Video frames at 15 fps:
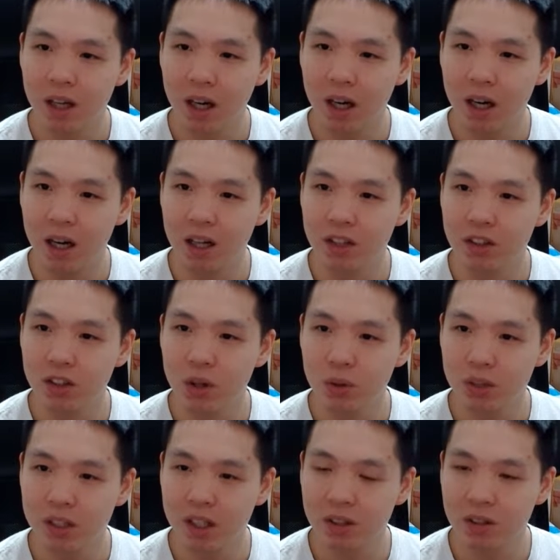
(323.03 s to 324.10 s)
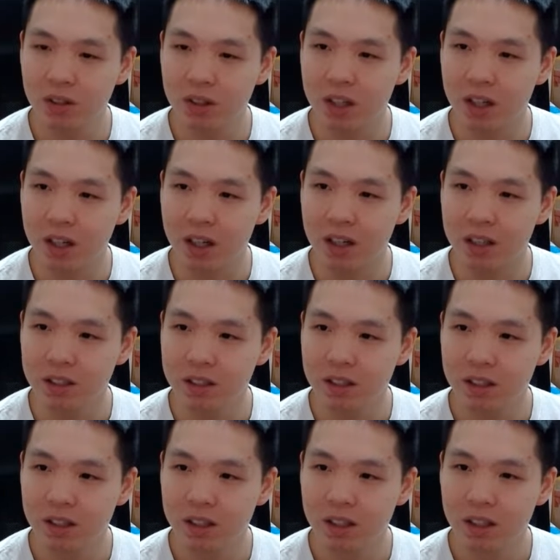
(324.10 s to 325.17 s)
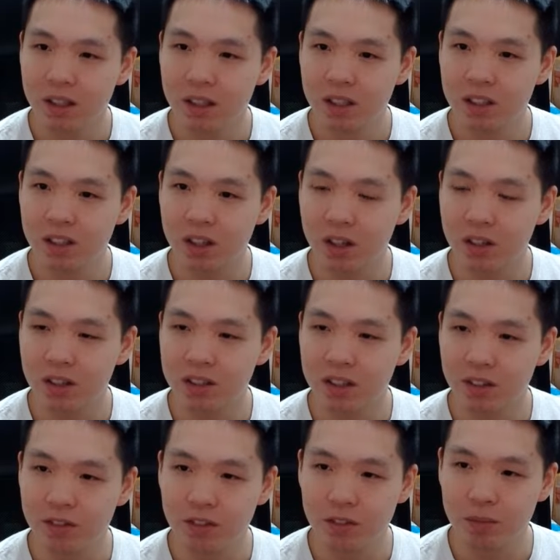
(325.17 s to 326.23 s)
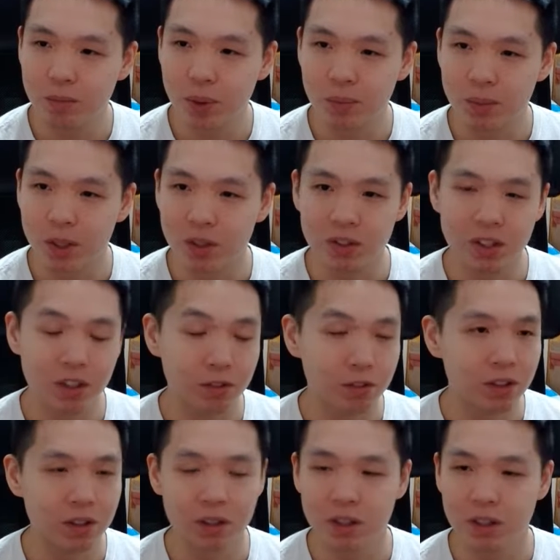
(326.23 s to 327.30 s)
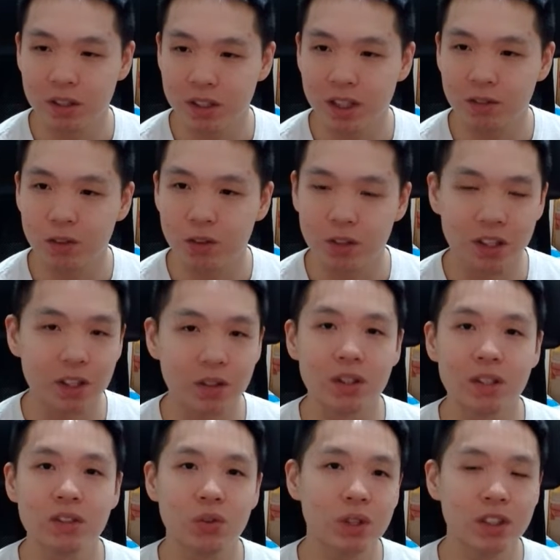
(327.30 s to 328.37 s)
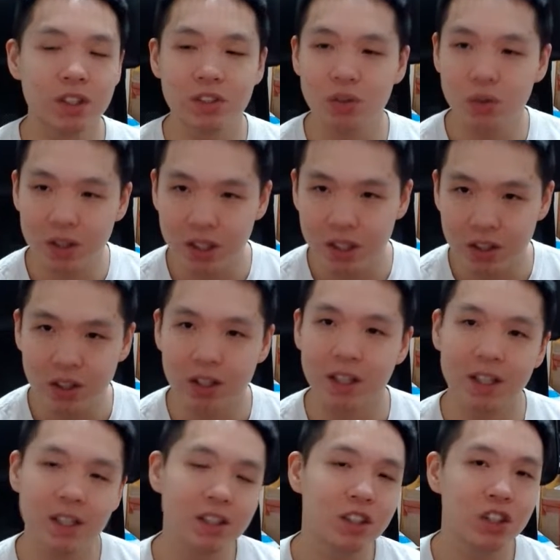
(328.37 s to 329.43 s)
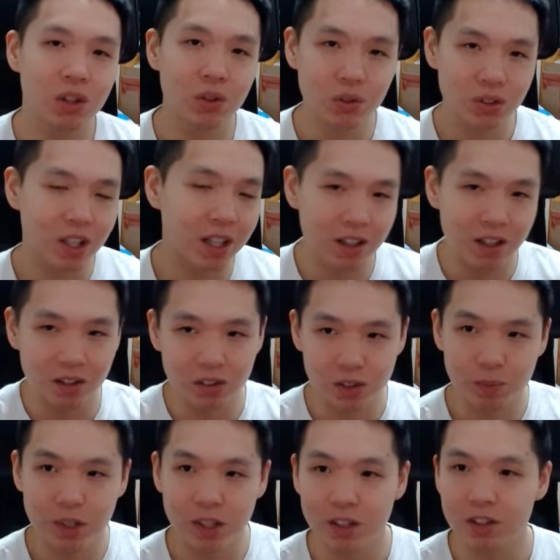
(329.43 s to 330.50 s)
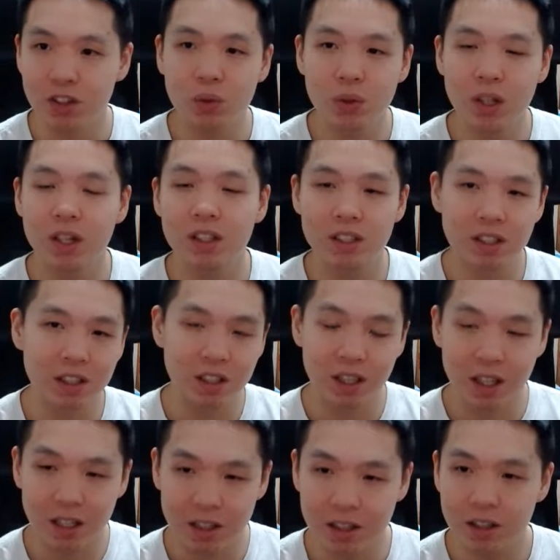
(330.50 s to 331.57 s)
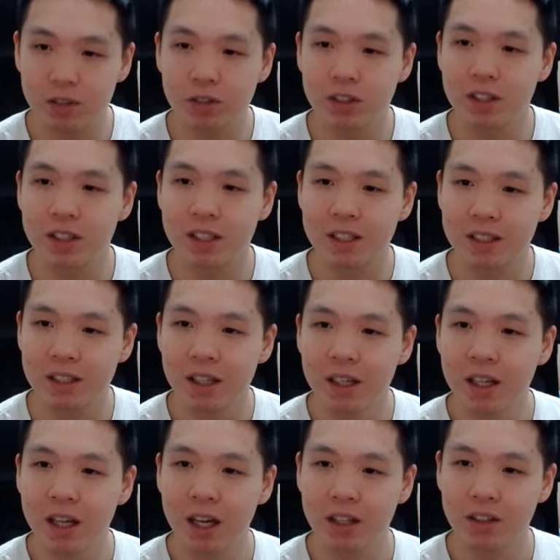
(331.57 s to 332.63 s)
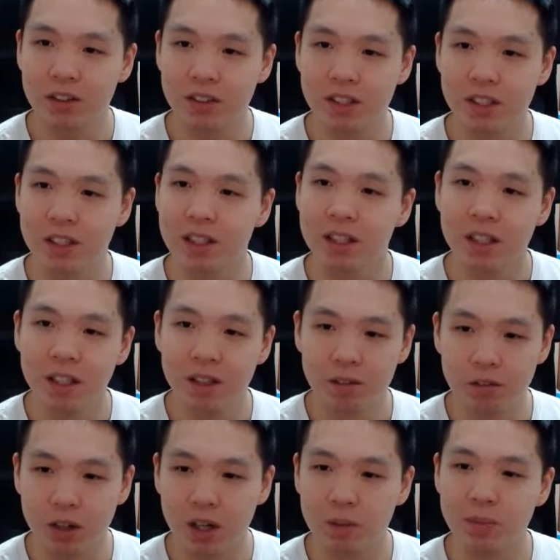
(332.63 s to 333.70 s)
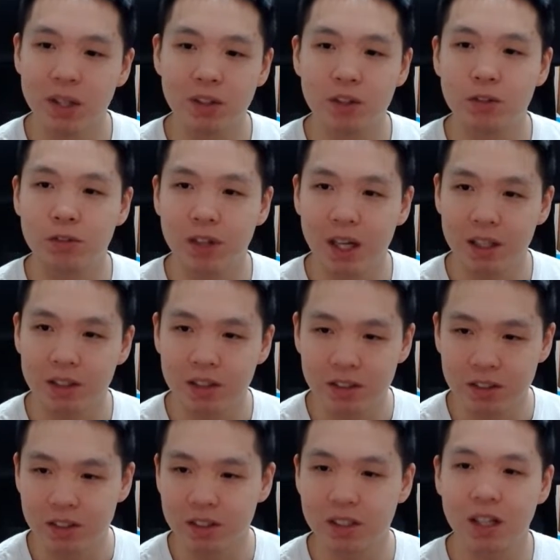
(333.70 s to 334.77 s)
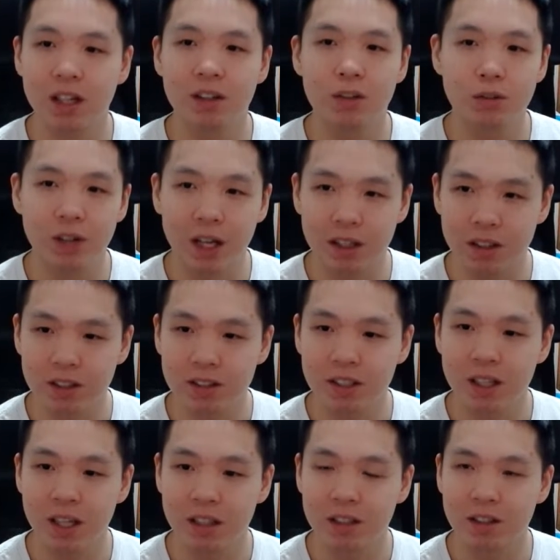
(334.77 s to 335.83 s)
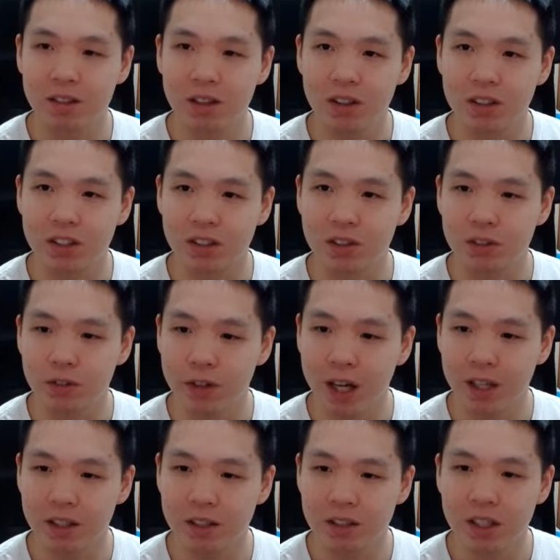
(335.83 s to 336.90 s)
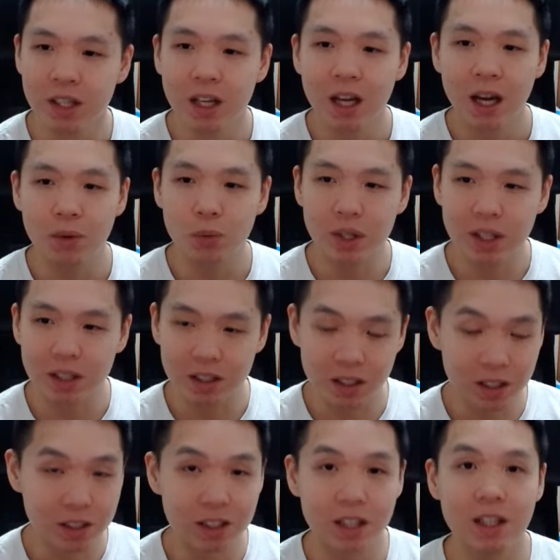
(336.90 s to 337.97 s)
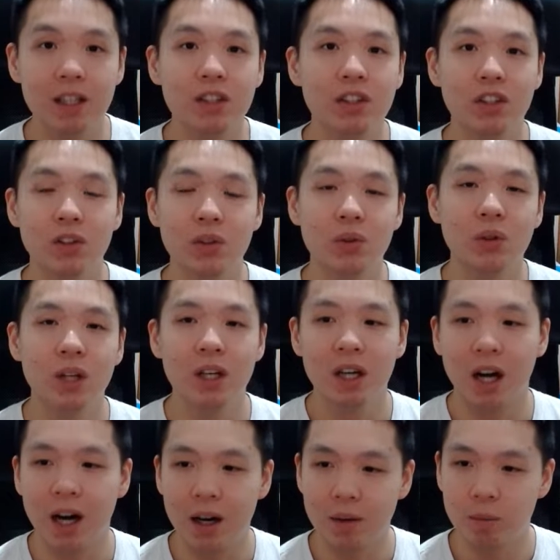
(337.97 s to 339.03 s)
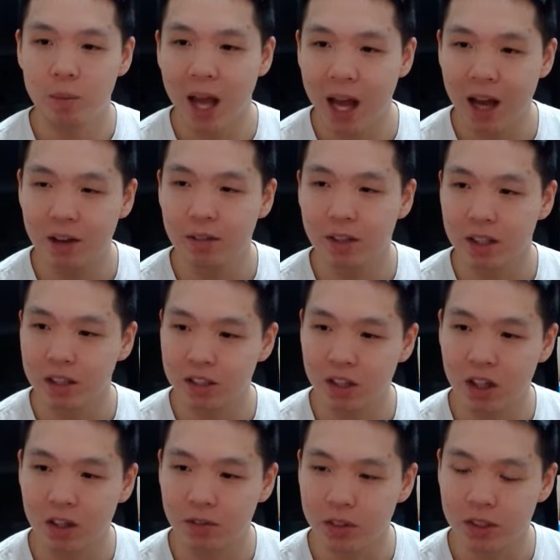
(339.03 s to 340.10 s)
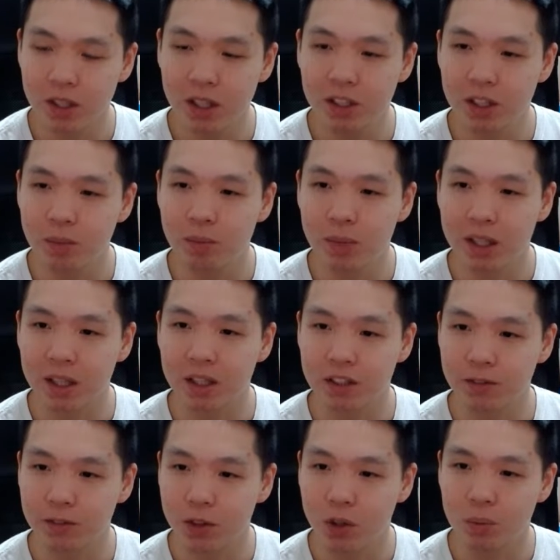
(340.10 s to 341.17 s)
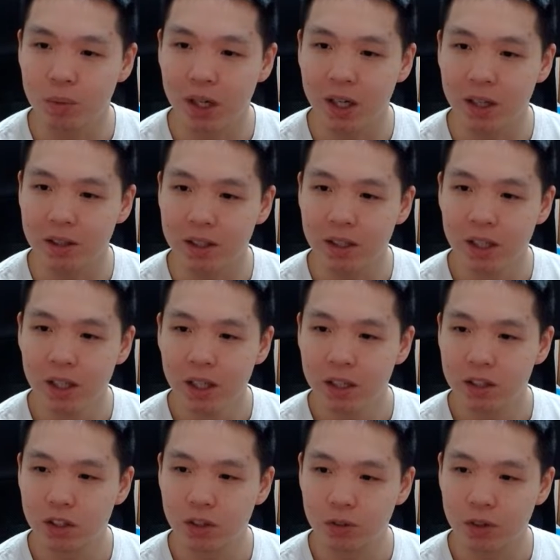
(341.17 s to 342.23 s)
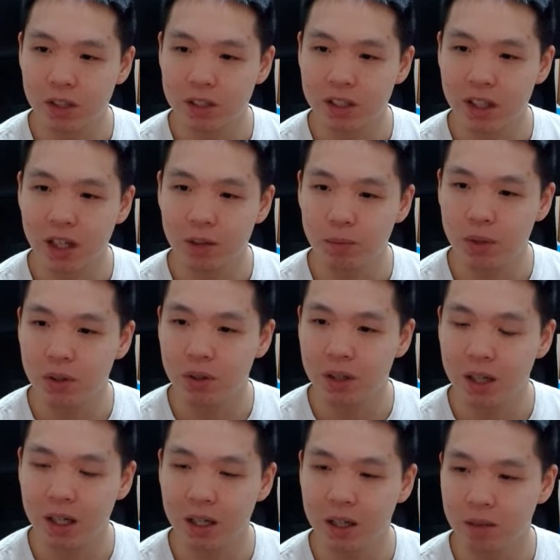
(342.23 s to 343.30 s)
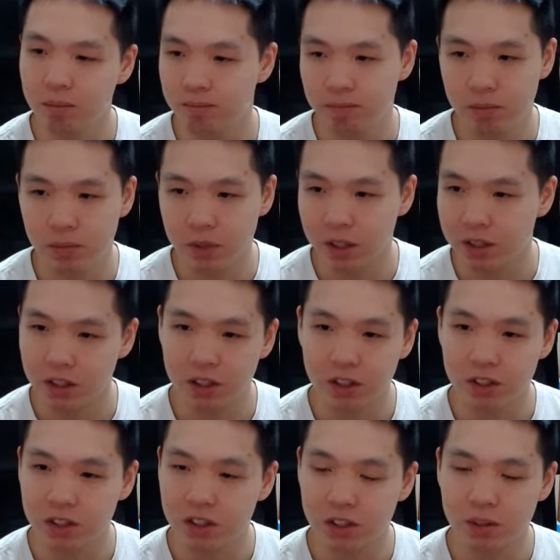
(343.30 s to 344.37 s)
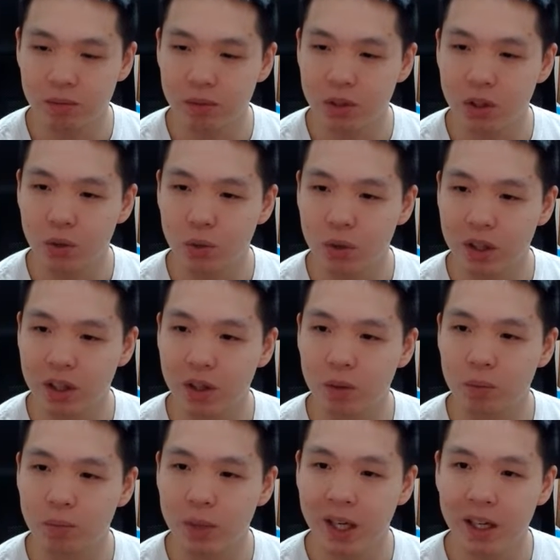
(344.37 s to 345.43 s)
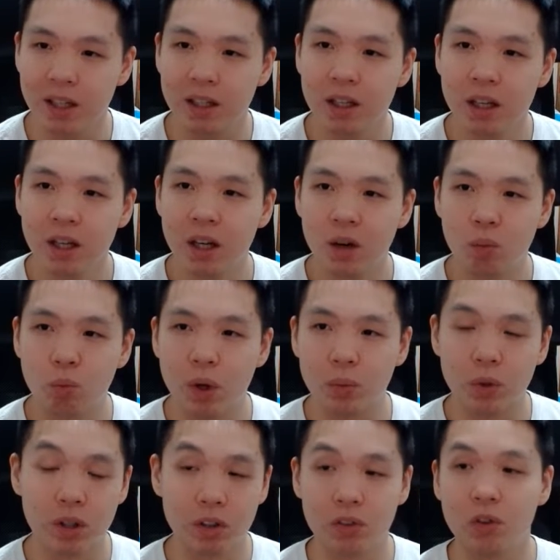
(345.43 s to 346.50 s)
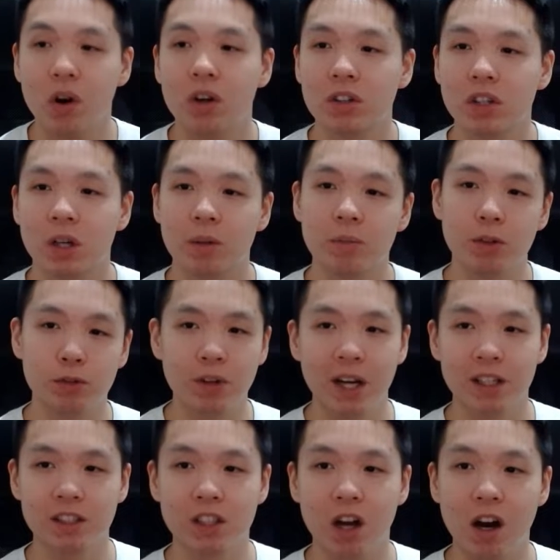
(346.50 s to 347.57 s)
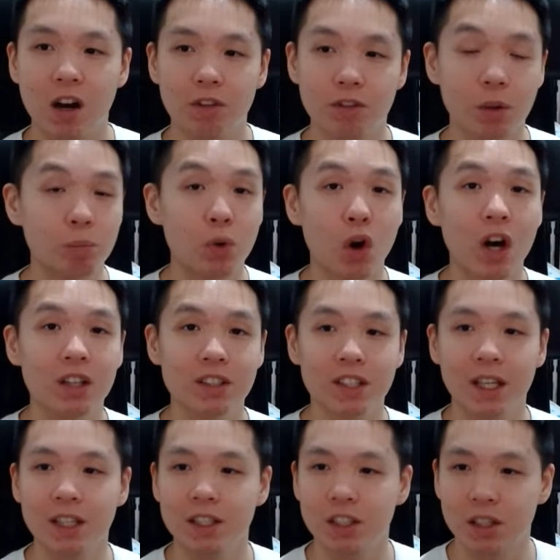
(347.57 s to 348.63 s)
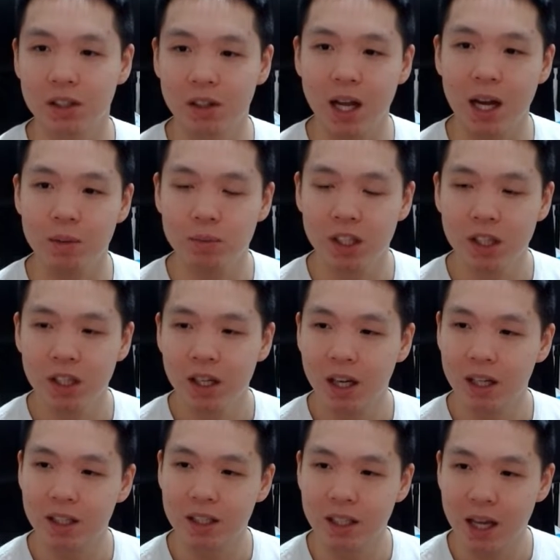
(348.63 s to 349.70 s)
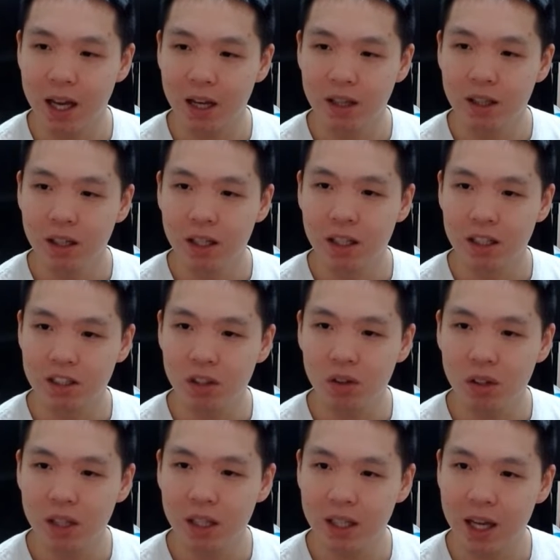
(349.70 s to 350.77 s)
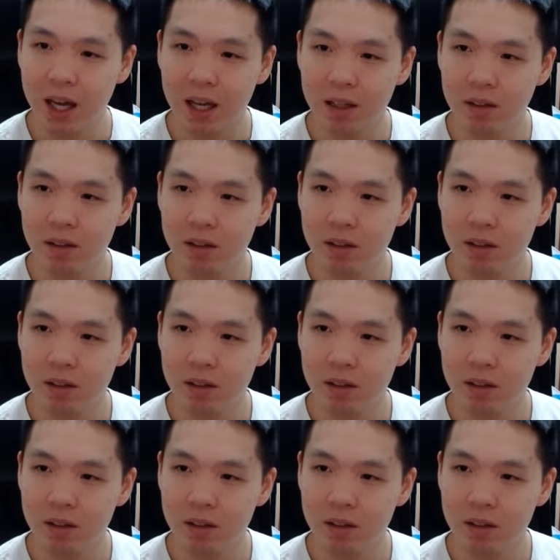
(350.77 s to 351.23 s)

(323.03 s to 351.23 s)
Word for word: uh, no single cause. Scholars have proposed different, uh, several theories, which is really good. It shows that there's a bit of nuance and, and differences, and you'll see environmental factors, societal factors, technological factors. And we could continue um, having this conversation because of Copilot. So, for example, uh, let's just go with their pick. What were the long term effects of the Bronze Age collapse? And again, it's looking at